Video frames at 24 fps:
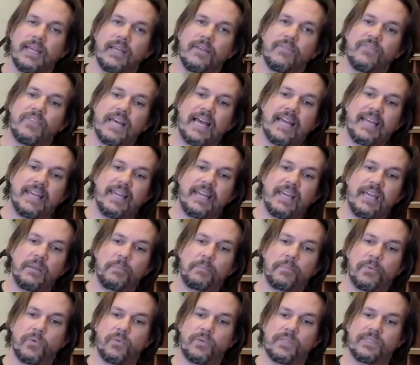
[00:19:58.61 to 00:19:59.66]
If that
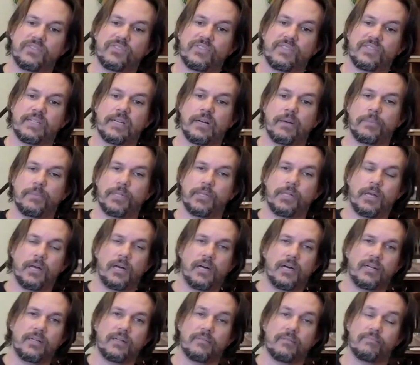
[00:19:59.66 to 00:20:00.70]
hip wants to come
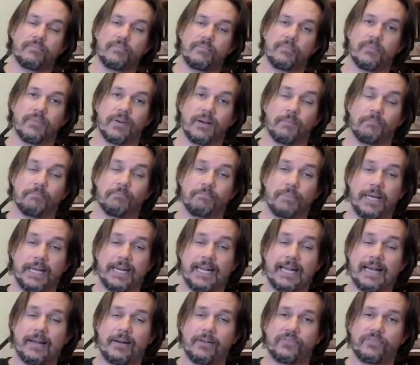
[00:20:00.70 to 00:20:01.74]
along, right,
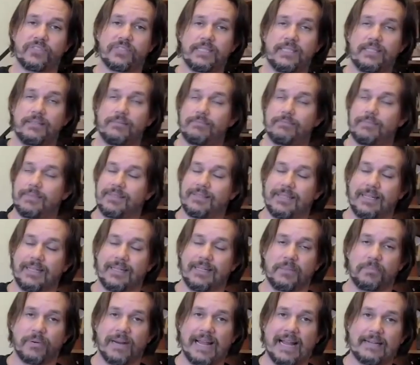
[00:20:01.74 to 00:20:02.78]
butt out of seat, it's
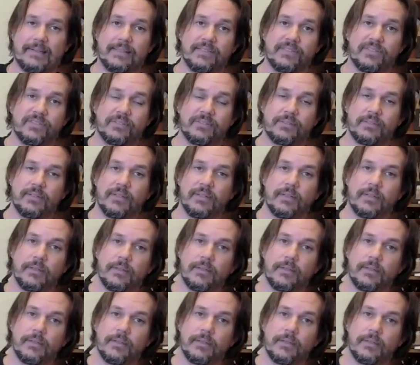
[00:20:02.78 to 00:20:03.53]
not the practice.